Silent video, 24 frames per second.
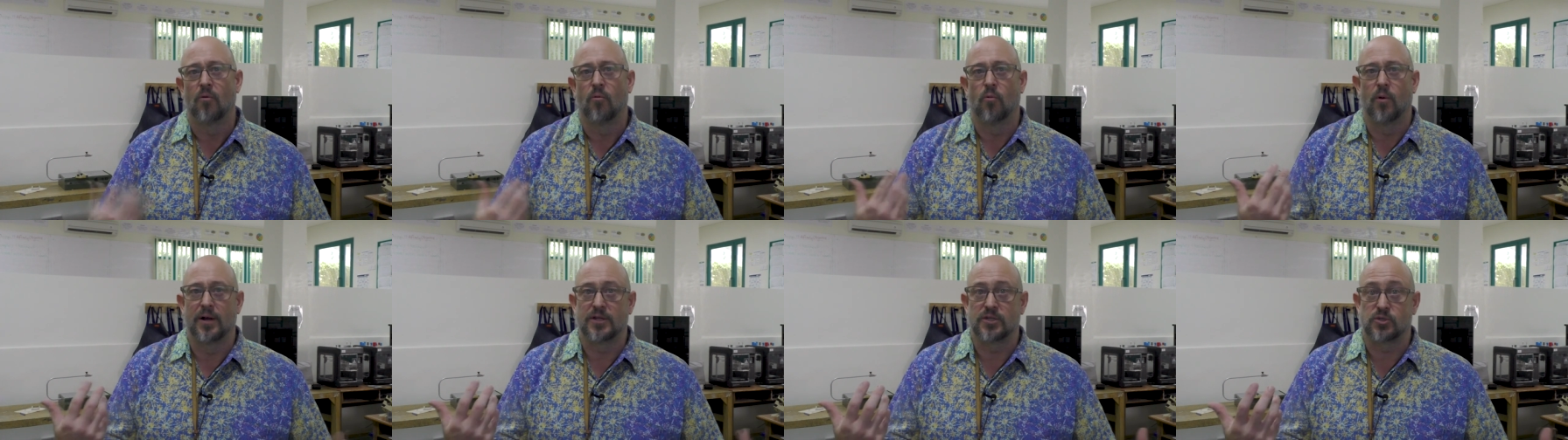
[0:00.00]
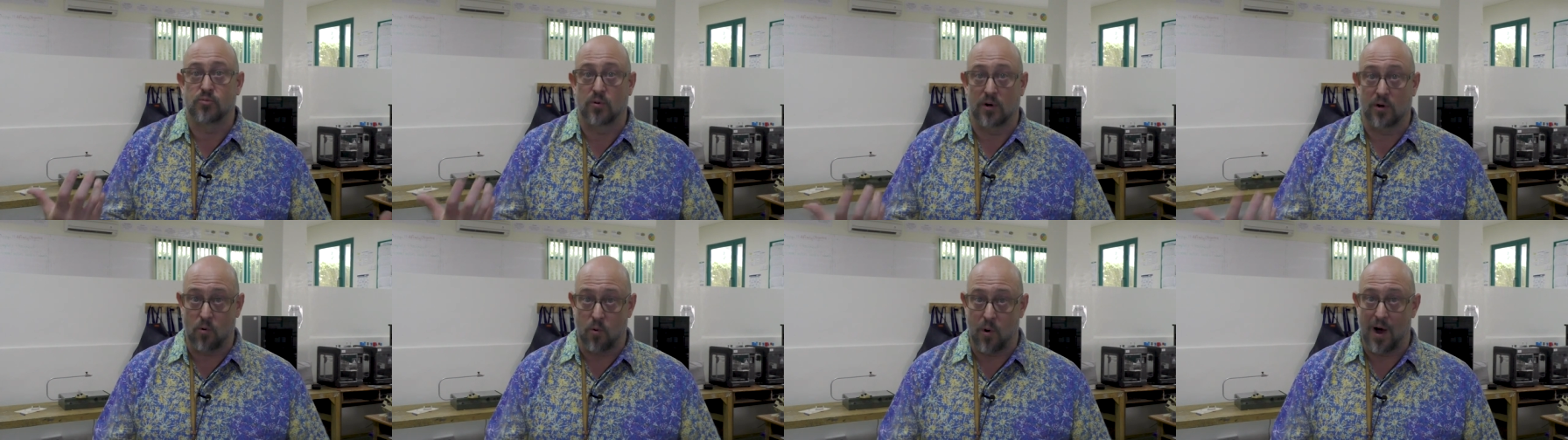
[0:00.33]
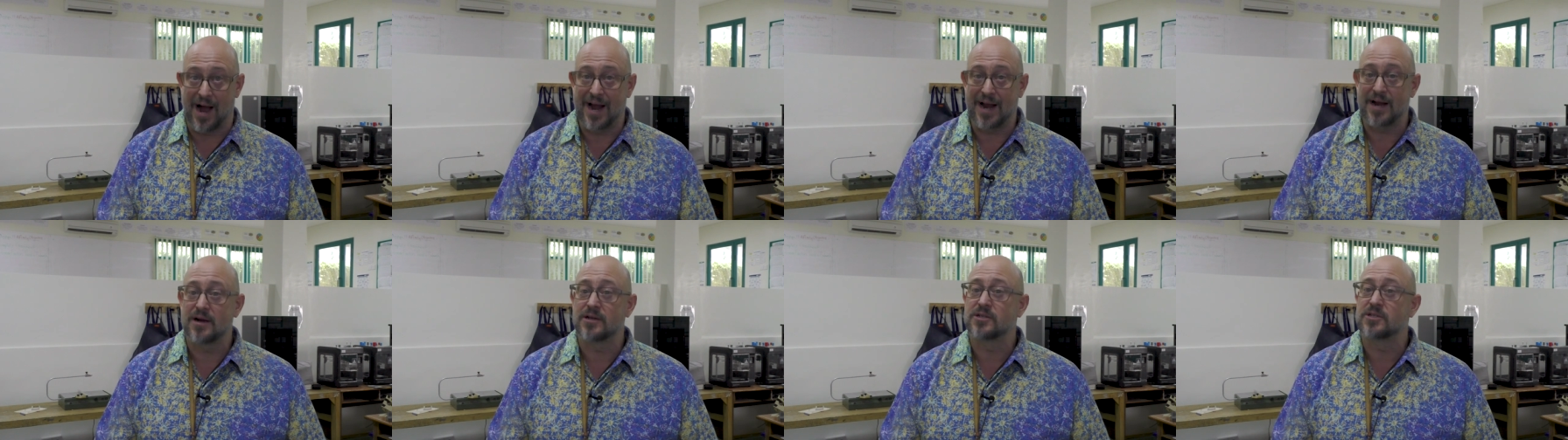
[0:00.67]
what's
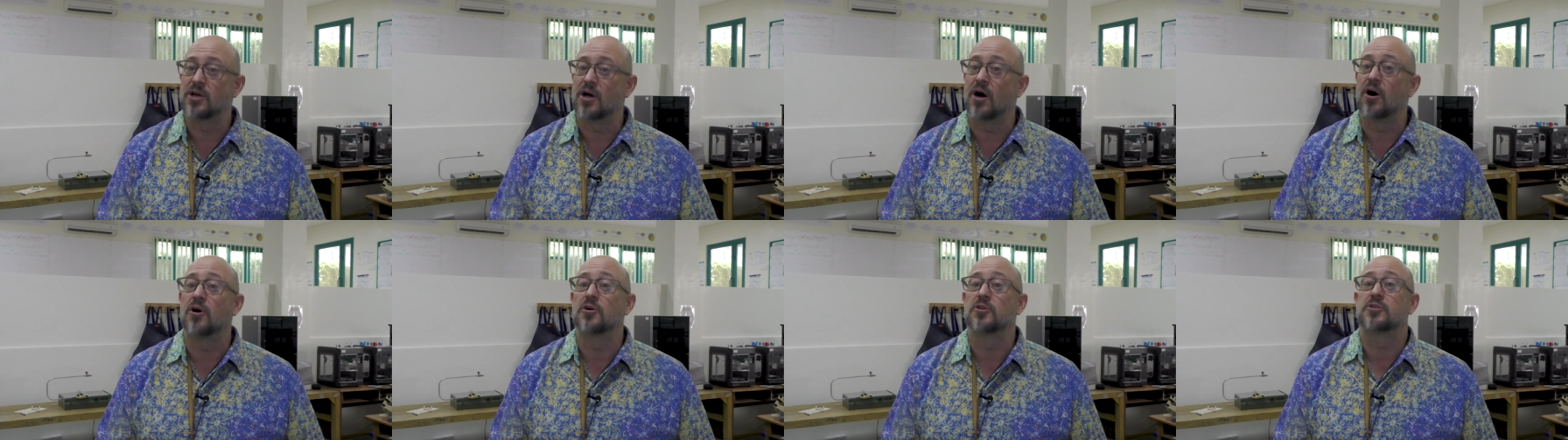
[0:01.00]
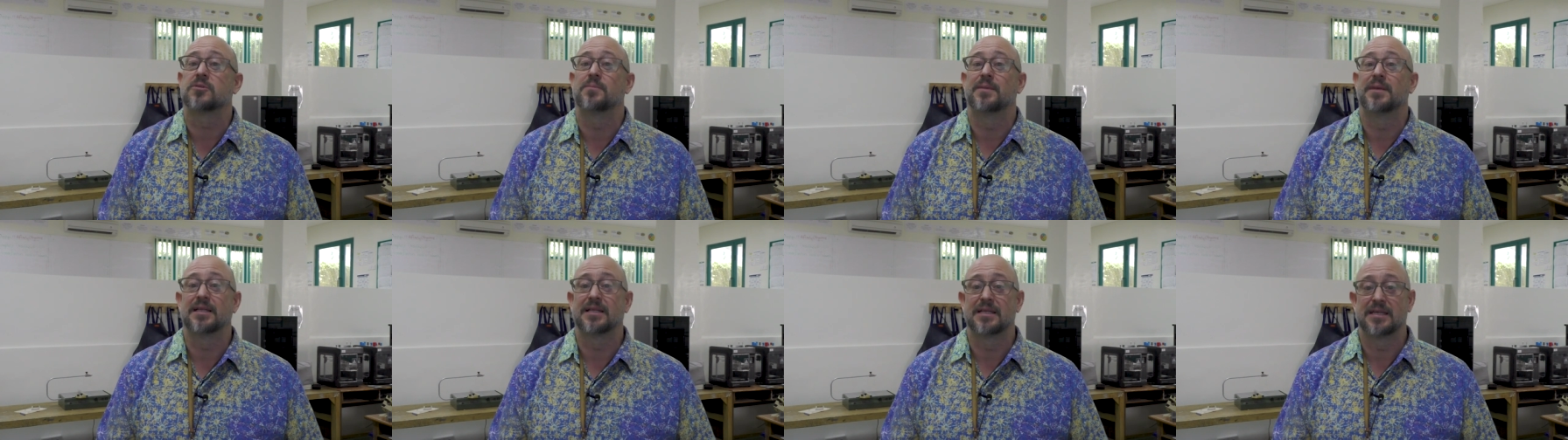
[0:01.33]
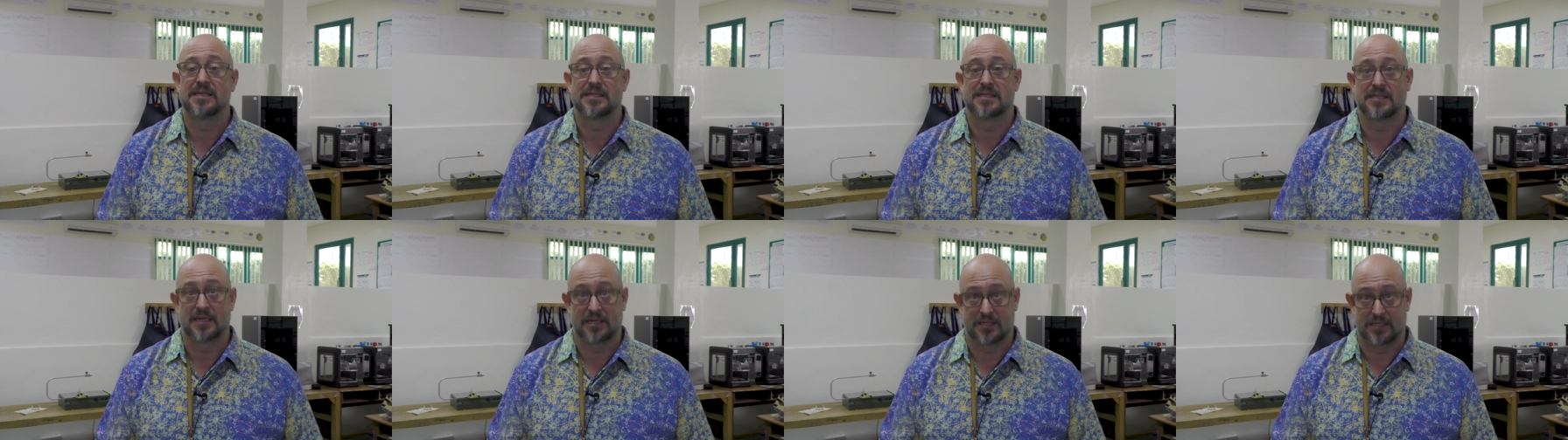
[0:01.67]
required to
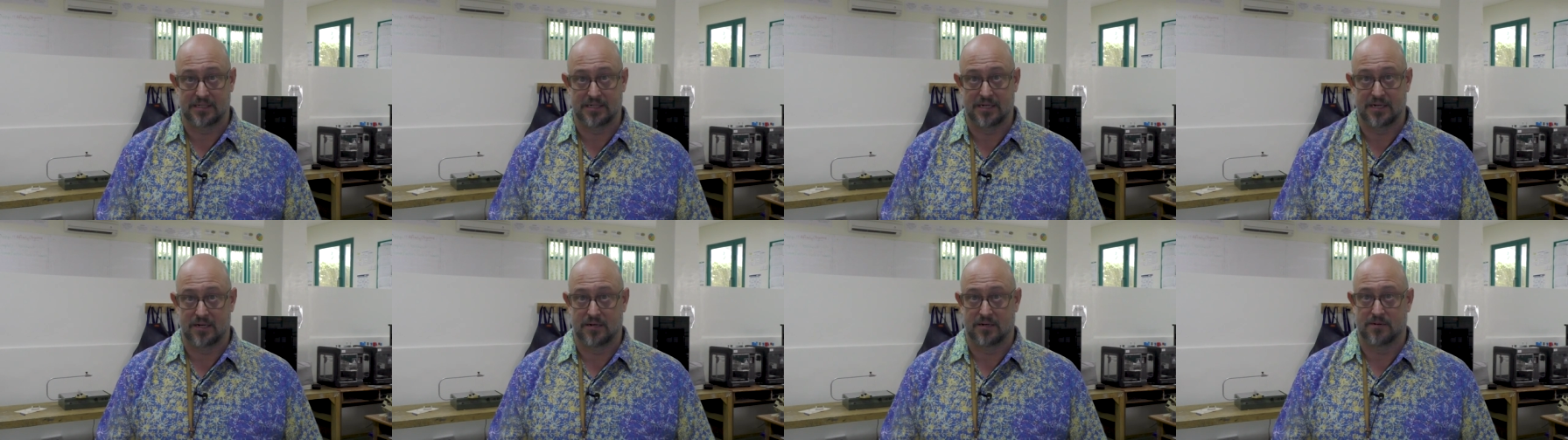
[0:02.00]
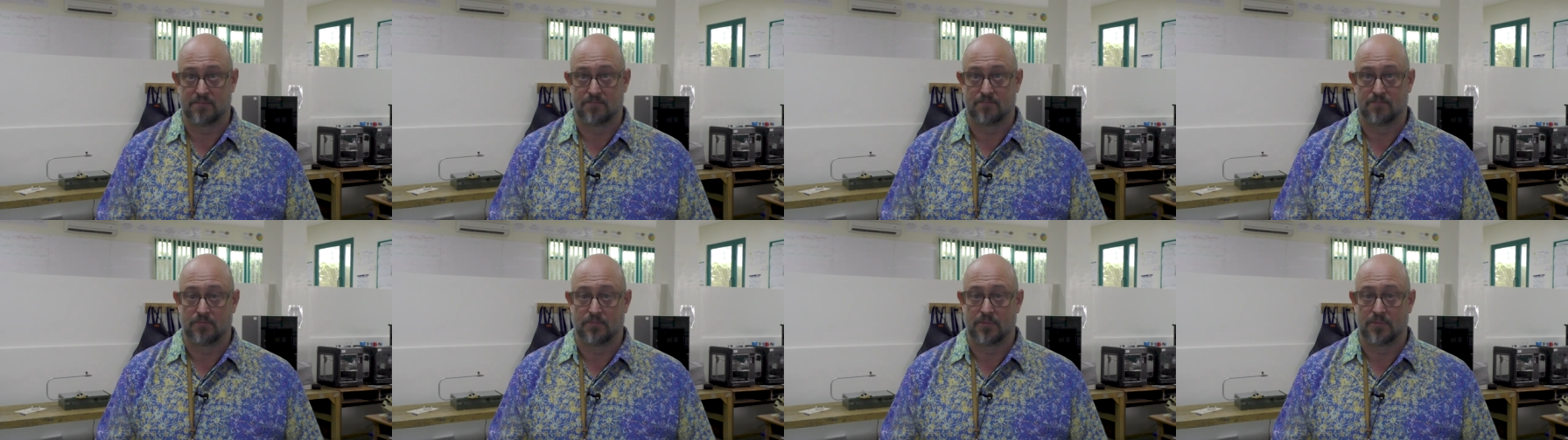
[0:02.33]
ultimately succeed.